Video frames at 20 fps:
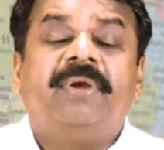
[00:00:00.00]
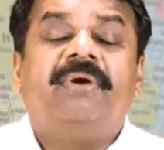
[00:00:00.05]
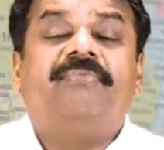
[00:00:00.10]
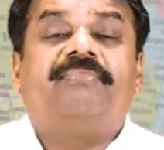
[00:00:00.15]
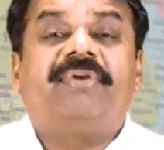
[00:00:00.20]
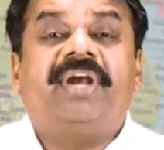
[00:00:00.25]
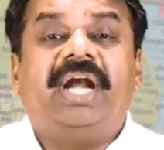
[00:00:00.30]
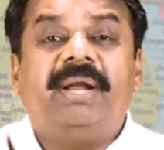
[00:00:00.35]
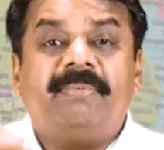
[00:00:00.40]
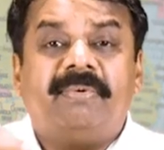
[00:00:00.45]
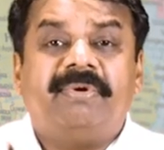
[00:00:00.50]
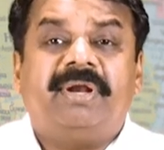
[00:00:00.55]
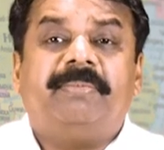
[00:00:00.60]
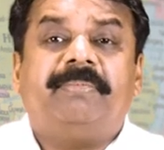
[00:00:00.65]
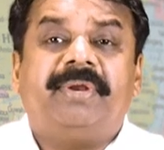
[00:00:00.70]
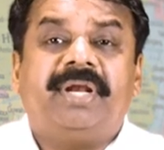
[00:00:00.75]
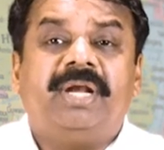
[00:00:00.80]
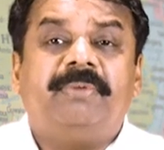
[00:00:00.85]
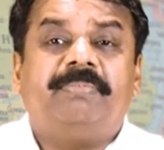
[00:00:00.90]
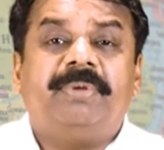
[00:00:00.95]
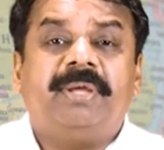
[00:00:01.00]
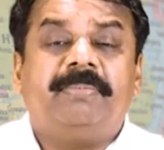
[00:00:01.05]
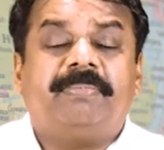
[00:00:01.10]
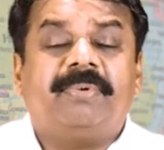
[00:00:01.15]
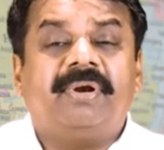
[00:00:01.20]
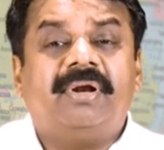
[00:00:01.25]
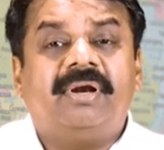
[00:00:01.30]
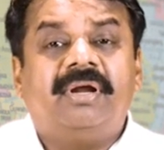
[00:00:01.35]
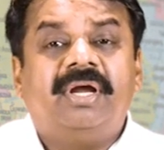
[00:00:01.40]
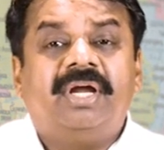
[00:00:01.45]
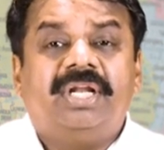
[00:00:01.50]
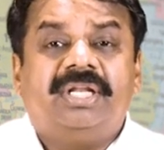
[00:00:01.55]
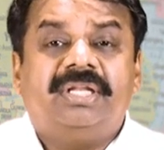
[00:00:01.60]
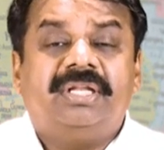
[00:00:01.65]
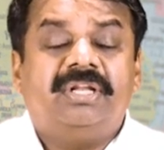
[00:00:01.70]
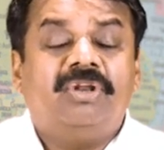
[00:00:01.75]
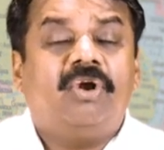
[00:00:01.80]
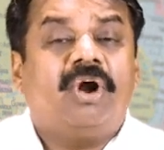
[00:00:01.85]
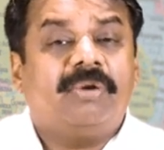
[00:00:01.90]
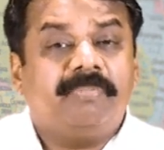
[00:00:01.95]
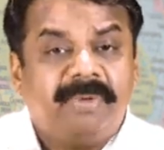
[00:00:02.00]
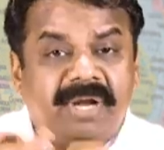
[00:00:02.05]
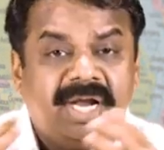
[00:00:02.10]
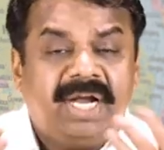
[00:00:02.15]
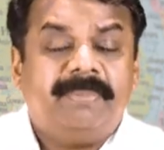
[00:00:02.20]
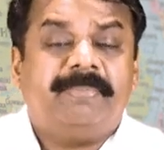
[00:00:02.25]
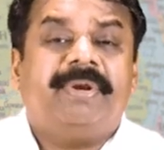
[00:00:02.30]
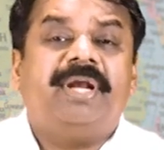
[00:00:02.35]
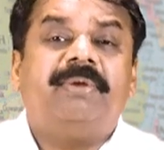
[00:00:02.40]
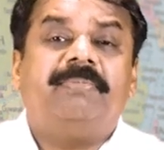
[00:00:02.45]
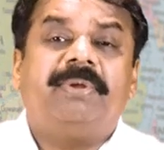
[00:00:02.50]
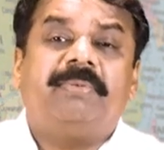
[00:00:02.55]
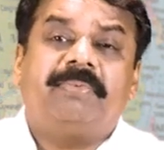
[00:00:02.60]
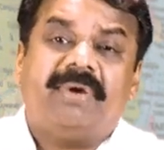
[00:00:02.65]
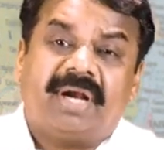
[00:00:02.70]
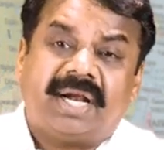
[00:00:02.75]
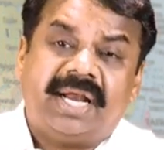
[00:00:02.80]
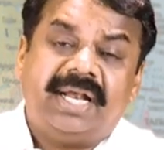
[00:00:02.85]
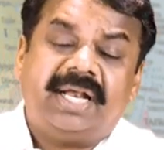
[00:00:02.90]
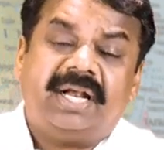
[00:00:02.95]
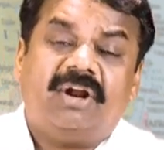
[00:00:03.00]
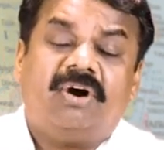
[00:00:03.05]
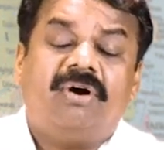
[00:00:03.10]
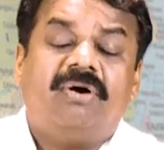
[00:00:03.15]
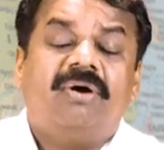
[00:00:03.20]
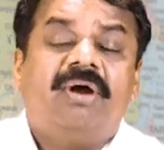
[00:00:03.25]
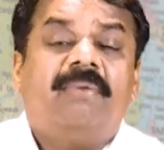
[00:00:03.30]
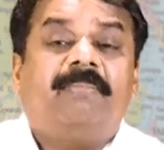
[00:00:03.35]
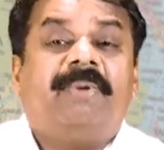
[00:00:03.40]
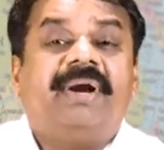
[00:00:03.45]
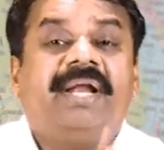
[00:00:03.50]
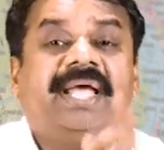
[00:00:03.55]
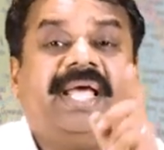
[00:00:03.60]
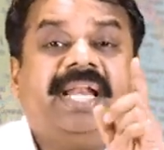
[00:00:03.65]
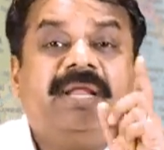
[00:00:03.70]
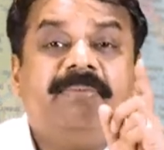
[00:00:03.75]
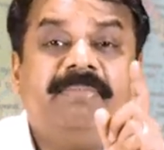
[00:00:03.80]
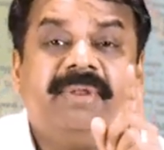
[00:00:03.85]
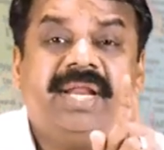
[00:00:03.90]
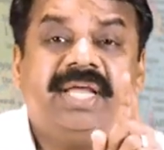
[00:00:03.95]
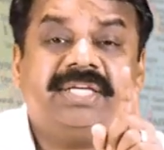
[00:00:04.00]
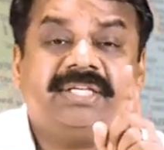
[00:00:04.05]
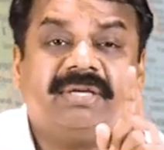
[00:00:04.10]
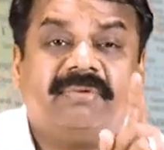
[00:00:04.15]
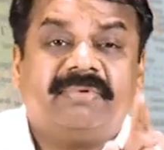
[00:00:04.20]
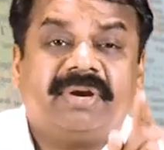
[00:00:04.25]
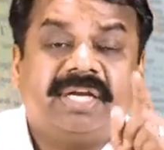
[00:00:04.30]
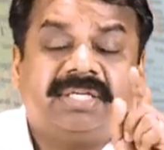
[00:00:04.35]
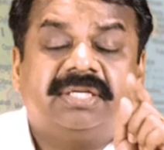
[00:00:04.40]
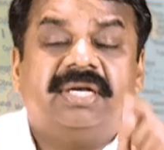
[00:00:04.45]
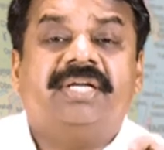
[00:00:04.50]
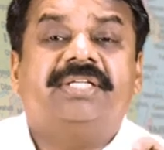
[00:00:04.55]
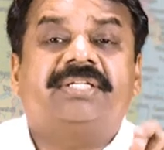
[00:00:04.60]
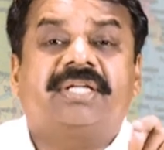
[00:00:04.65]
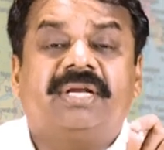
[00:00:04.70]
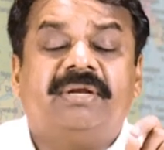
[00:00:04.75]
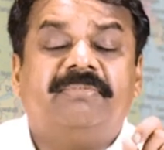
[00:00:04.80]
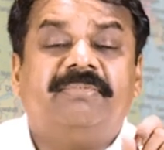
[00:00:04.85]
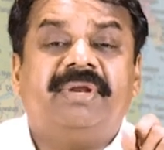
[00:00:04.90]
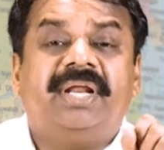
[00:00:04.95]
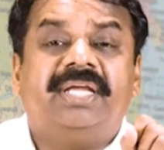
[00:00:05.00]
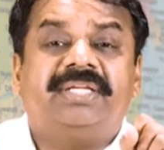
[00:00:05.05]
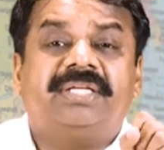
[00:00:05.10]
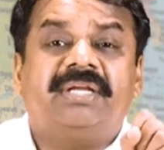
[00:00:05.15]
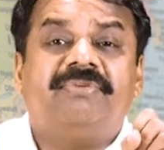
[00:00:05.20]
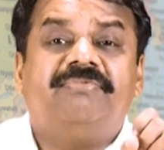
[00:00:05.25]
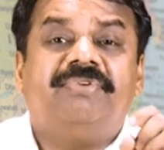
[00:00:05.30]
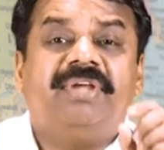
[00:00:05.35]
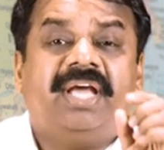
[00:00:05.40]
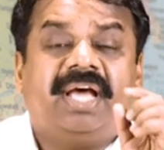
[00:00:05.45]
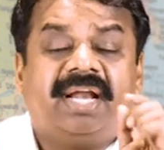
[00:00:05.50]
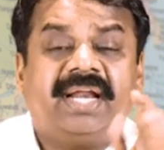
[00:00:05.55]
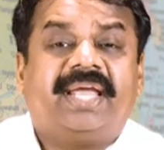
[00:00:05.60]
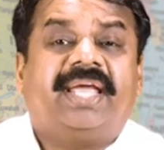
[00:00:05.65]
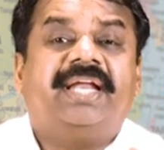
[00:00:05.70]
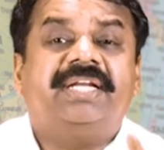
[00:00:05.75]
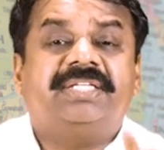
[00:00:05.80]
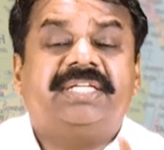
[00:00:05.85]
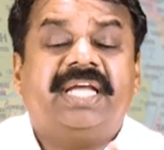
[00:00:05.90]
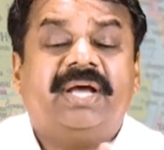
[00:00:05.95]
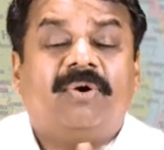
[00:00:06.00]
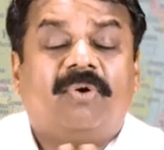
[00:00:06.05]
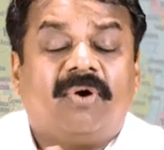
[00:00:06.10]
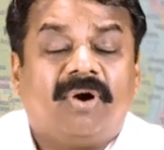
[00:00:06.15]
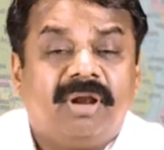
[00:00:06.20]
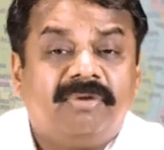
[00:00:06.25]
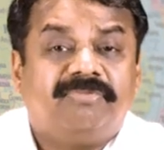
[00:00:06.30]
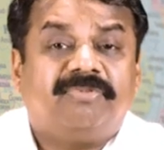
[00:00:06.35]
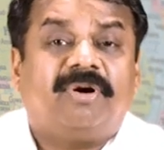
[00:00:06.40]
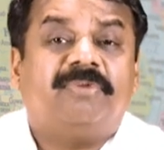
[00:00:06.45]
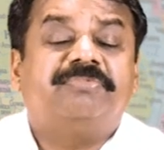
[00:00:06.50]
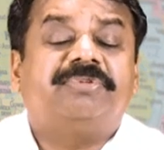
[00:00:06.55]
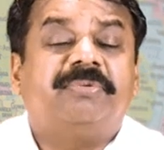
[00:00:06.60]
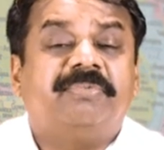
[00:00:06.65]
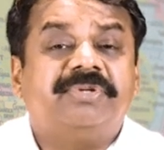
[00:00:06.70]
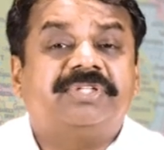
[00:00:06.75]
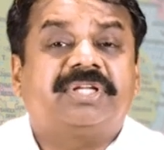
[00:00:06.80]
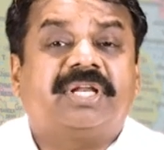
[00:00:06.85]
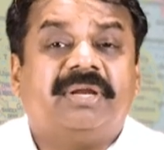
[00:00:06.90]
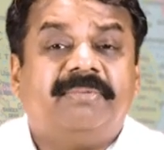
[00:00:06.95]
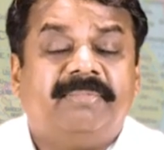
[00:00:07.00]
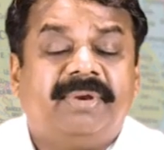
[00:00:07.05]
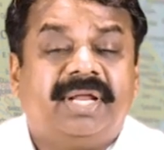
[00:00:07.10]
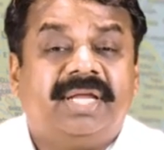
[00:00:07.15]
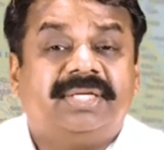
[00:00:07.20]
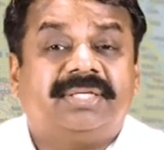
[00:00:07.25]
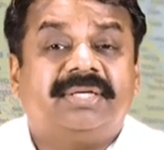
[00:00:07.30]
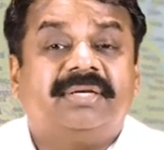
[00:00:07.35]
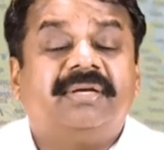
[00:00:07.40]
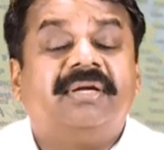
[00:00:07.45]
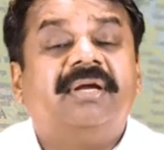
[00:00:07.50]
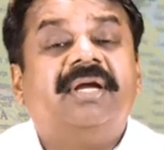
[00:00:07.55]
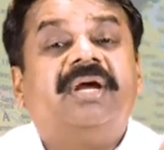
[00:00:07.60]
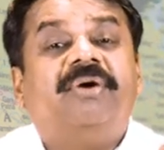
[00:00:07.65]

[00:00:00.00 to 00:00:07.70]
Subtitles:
Freedom of dependent people, not many dependent people right now, but elimination of racial discrimination, we are against all forms of discrimination.